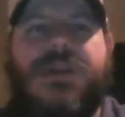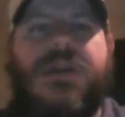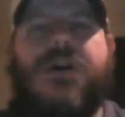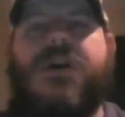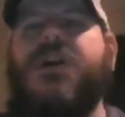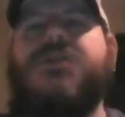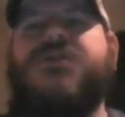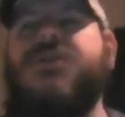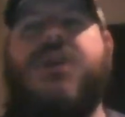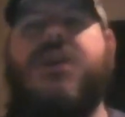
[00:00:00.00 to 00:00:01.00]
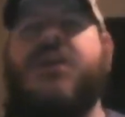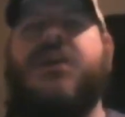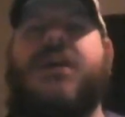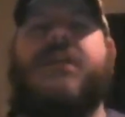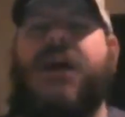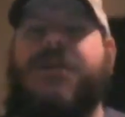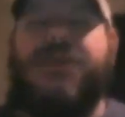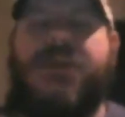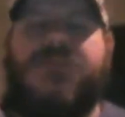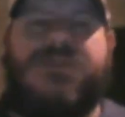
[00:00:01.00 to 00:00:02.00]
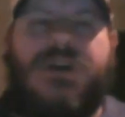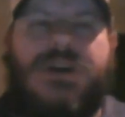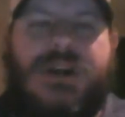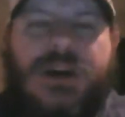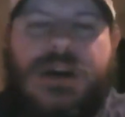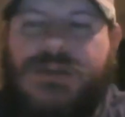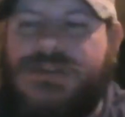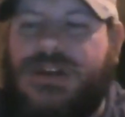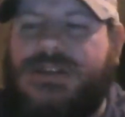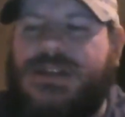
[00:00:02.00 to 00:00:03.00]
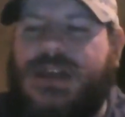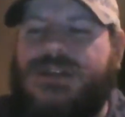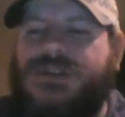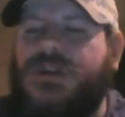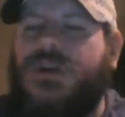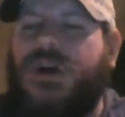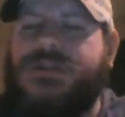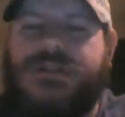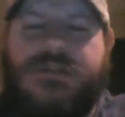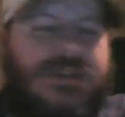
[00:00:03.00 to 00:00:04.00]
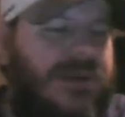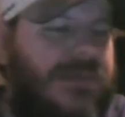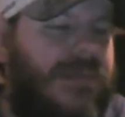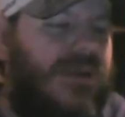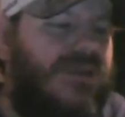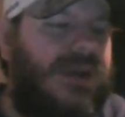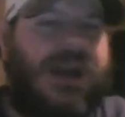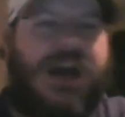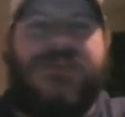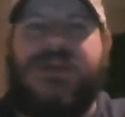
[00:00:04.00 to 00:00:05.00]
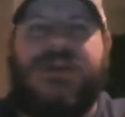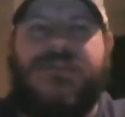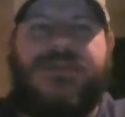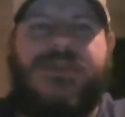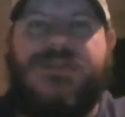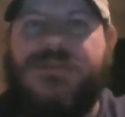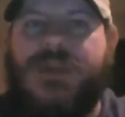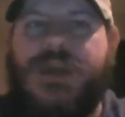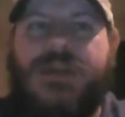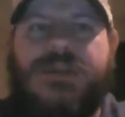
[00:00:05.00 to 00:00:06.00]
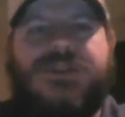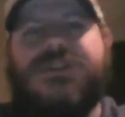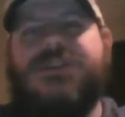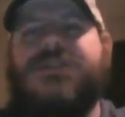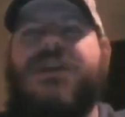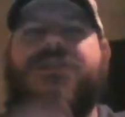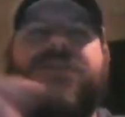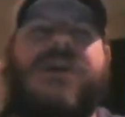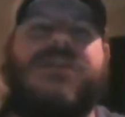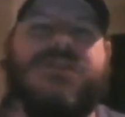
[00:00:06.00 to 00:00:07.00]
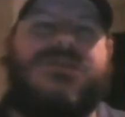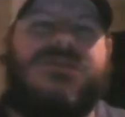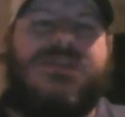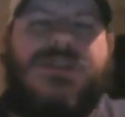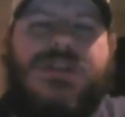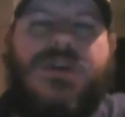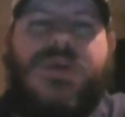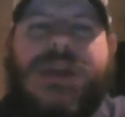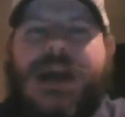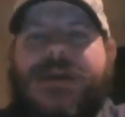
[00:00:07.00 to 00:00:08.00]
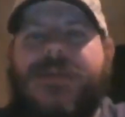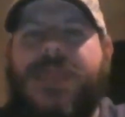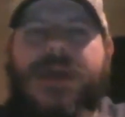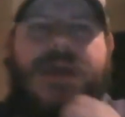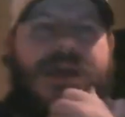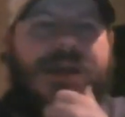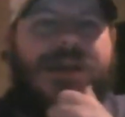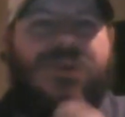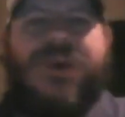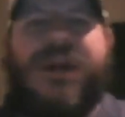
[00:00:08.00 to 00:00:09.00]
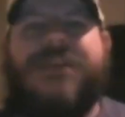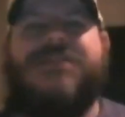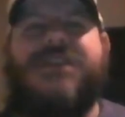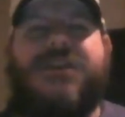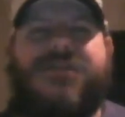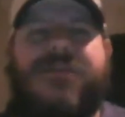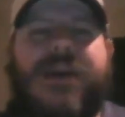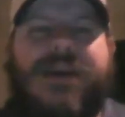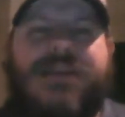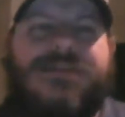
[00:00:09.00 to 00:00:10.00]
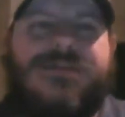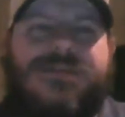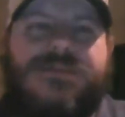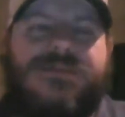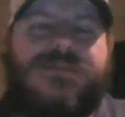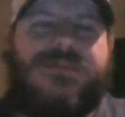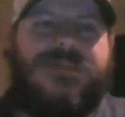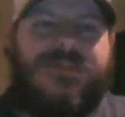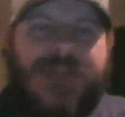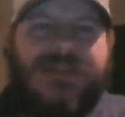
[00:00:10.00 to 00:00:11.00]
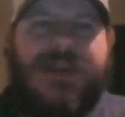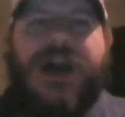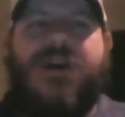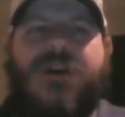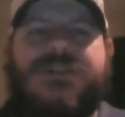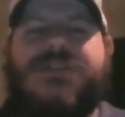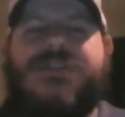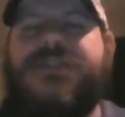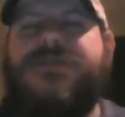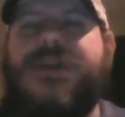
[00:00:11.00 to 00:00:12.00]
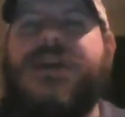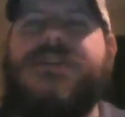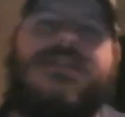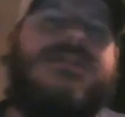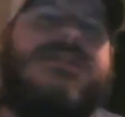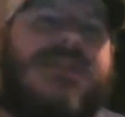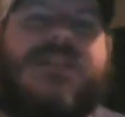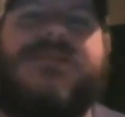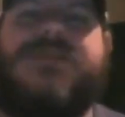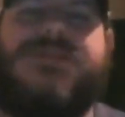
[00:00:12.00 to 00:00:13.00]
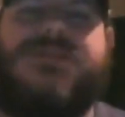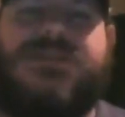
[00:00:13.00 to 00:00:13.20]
I think he was on a Today Show also, because I remember Hoda Kotb interviewed him. She's a Saints fan too, so we got Saints fans, diehard Saints fans in television.